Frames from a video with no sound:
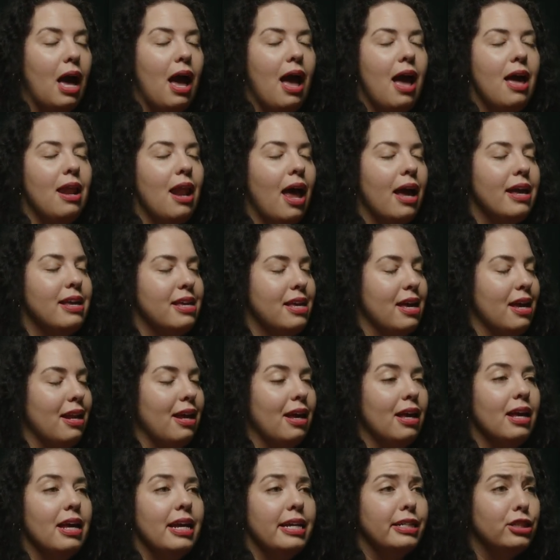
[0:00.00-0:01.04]
And I get
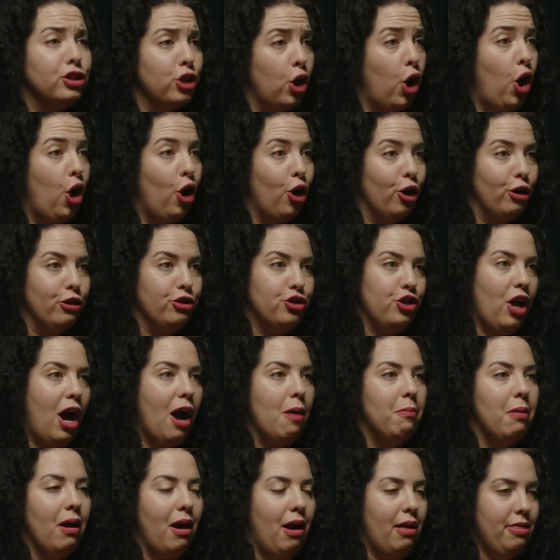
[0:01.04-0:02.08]
it. It's a hard
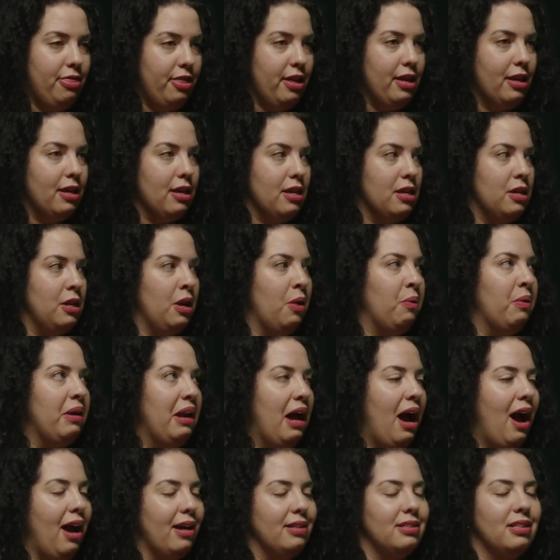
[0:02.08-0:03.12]
job. I think, in
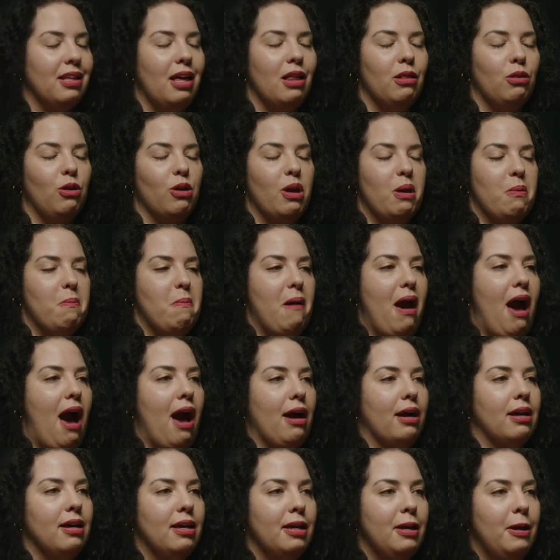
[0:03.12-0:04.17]
hindsight, looking
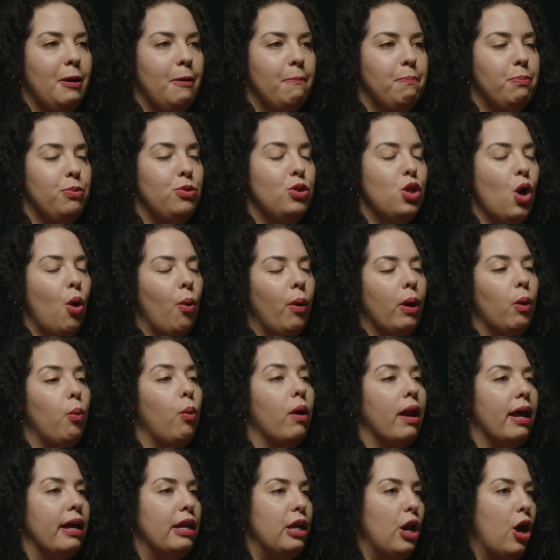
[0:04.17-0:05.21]
back, knowing
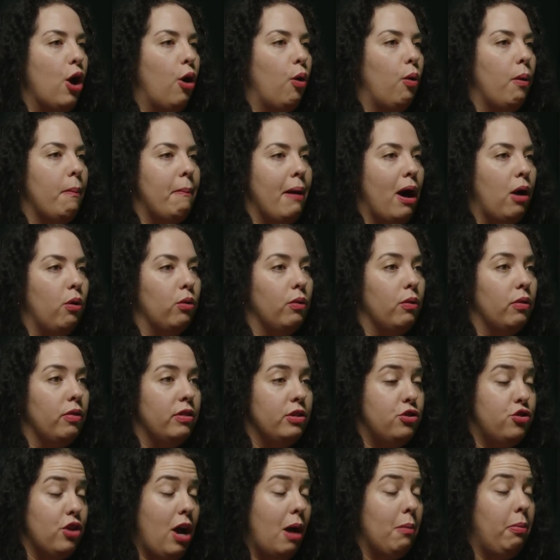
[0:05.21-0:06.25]
what I know about the
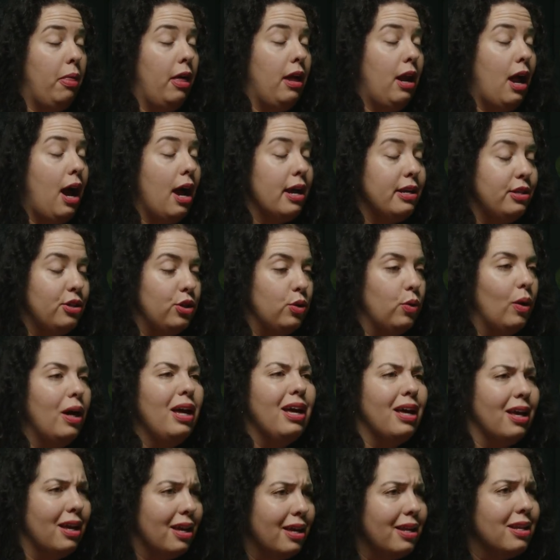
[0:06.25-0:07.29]
job that I do,
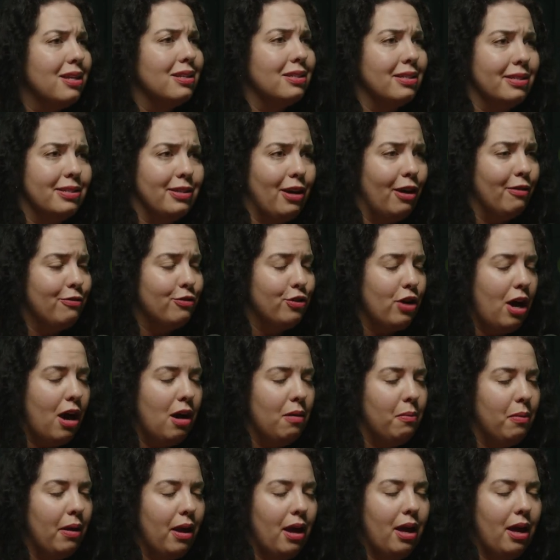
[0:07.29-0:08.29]
it is a tough job.